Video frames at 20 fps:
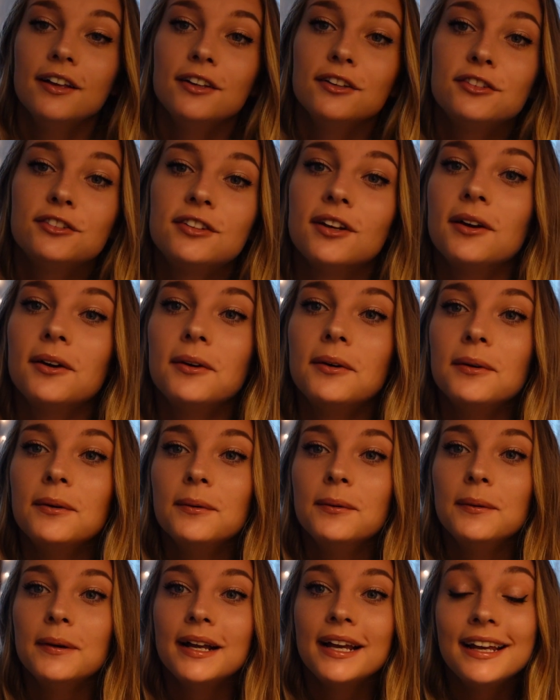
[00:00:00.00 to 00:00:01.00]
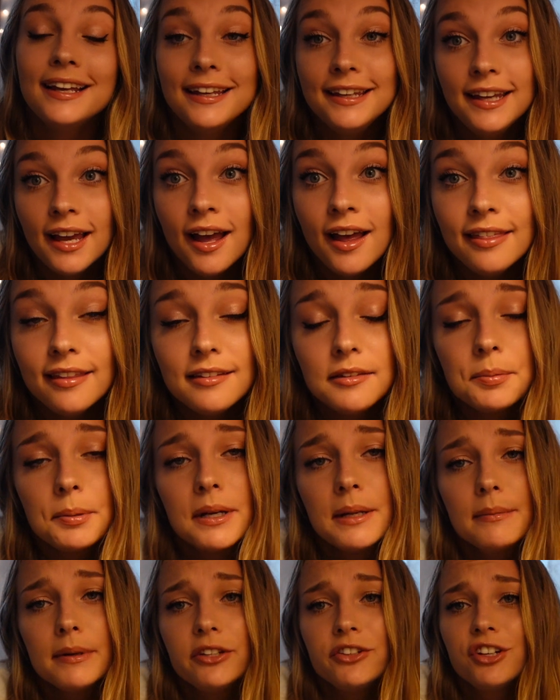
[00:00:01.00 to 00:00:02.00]
So, yeah, that's
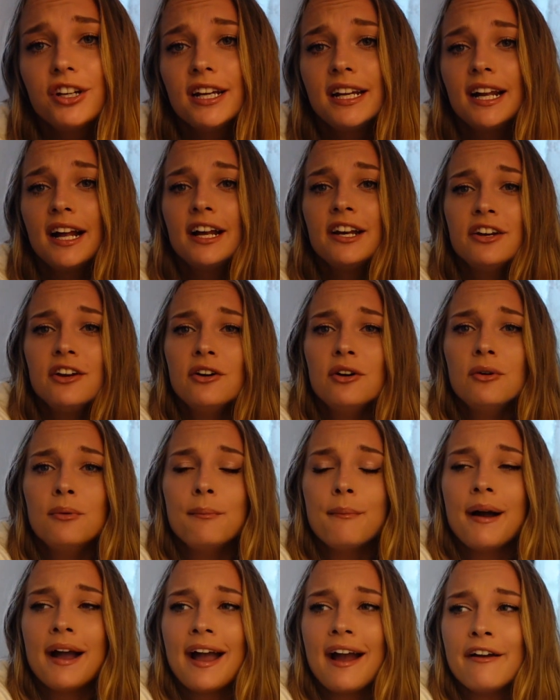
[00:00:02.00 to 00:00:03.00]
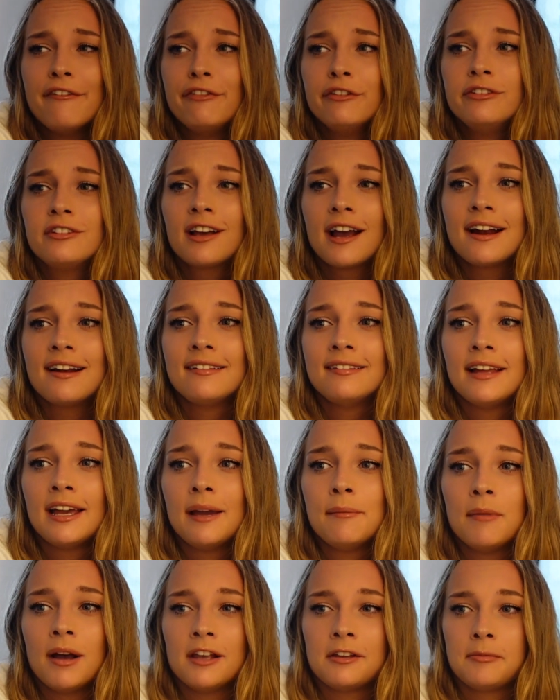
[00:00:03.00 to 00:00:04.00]
pretty much it. I know my iPhone's kind of
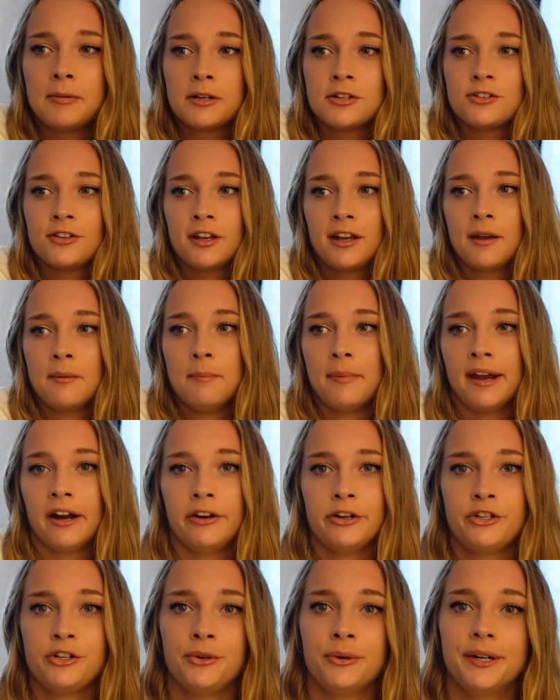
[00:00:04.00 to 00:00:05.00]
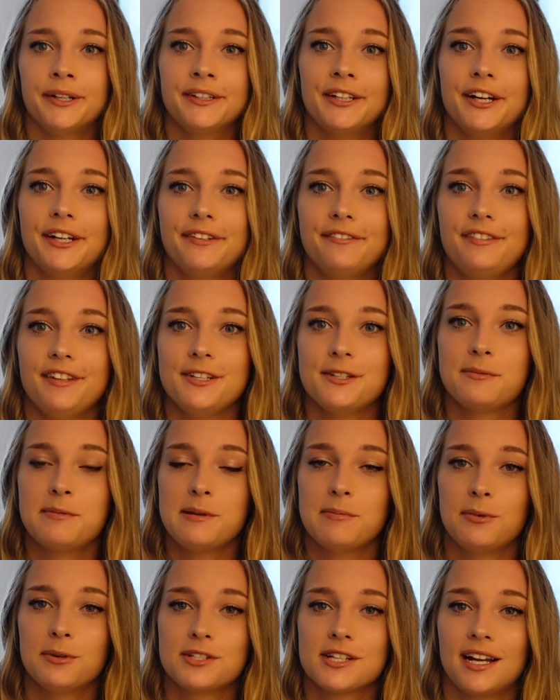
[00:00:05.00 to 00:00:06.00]
lame, especially compared to a lot of these
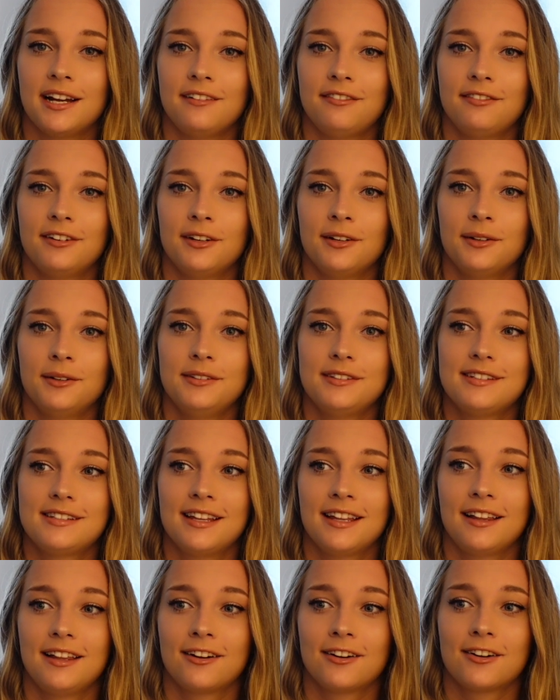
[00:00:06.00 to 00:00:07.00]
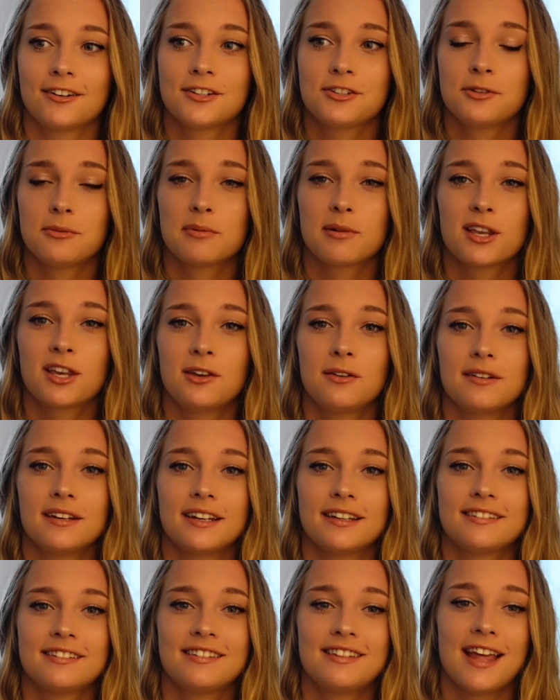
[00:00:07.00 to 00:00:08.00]
people's iPhones. They're super cute
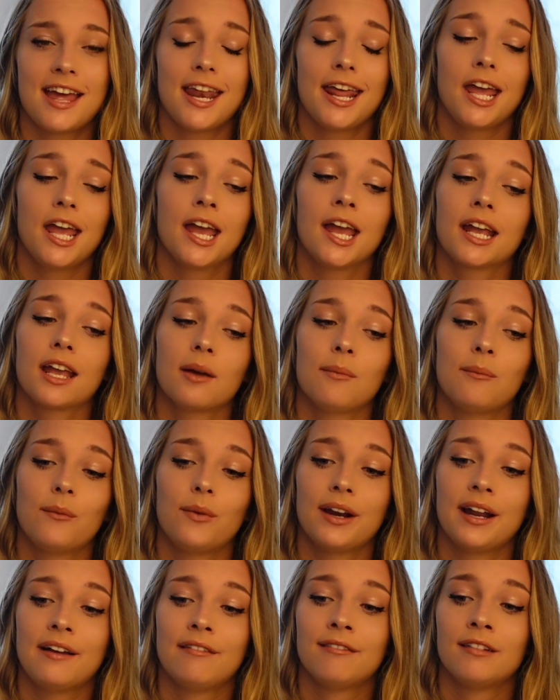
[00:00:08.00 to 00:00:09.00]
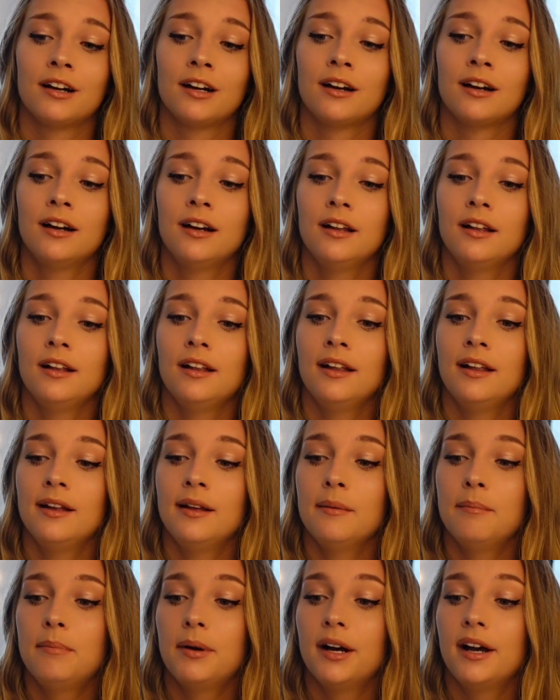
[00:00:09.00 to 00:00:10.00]
and aesthetic and whatever.
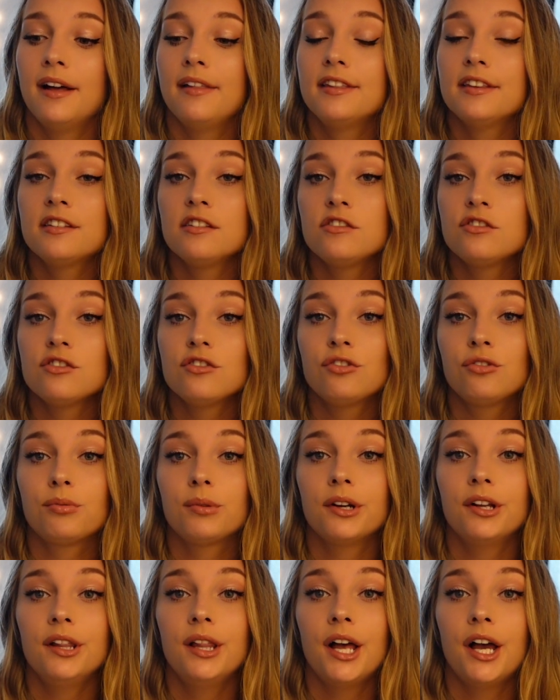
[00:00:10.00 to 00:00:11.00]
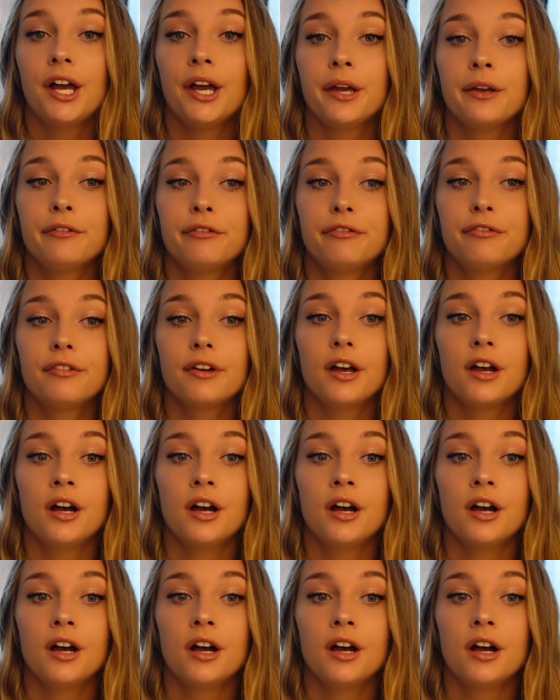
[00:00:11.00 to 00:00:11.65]
But this is just real life.